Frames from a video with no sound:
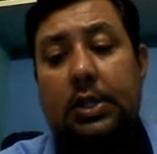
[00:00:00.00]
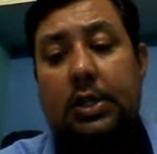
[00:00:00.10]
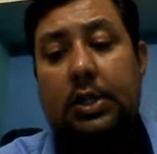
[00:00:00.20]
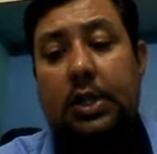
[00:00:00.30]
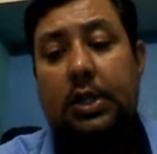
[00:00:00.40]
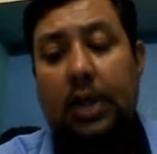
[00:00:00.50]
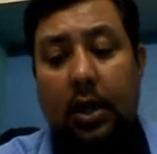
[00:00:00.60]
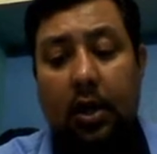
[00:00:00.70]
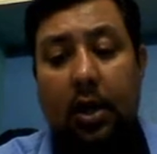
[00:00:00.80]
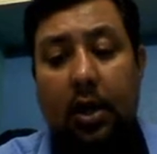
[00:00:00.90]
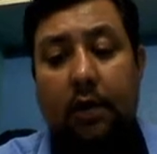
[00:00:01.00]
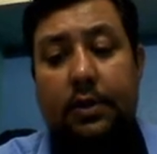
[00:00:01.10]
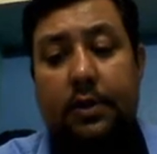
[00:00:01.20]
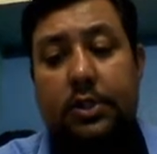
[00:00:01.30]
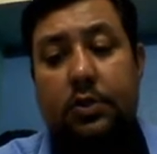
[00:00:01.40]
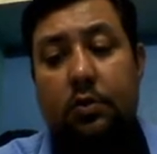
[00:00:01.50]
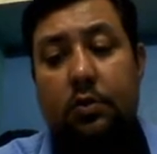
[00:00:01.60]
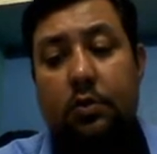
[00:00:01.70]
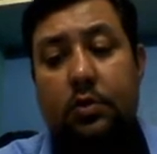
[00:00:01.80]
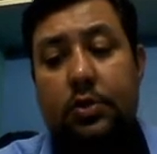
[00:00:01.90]
city equals to
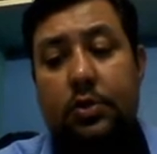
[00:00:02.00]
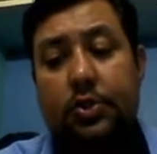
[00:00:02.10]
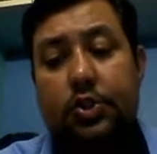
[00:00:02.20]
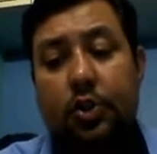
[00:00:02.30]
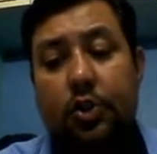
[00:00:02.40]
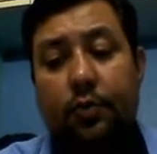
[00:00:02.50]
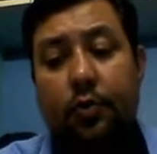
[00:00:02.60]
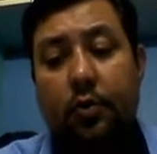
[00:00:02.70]
Jodhpur.